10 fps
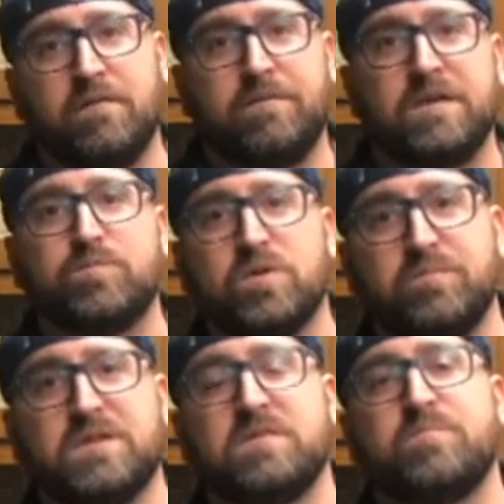Facebook
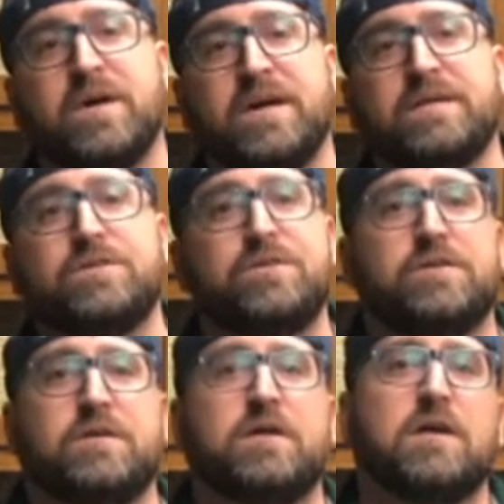business page,
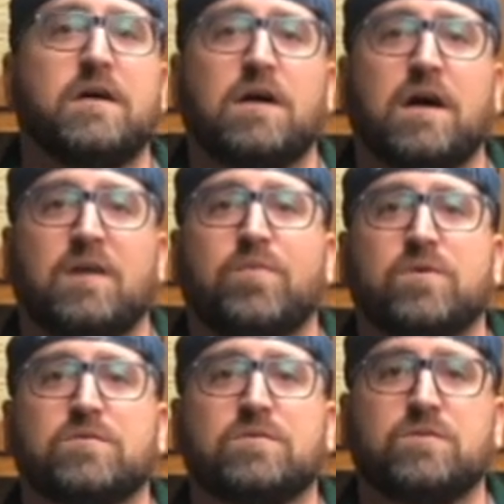I
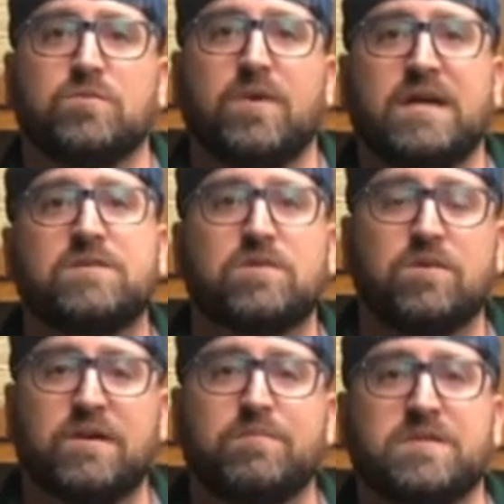post to my
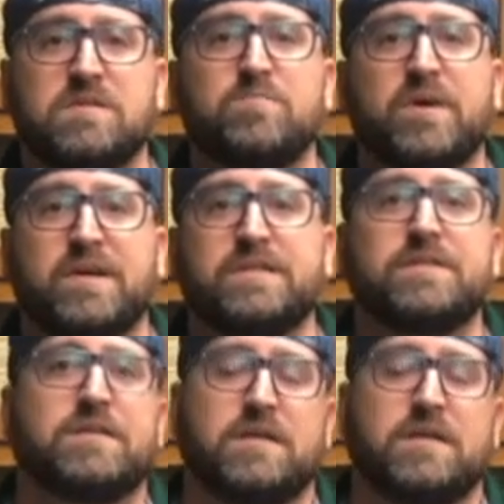Instagram business page,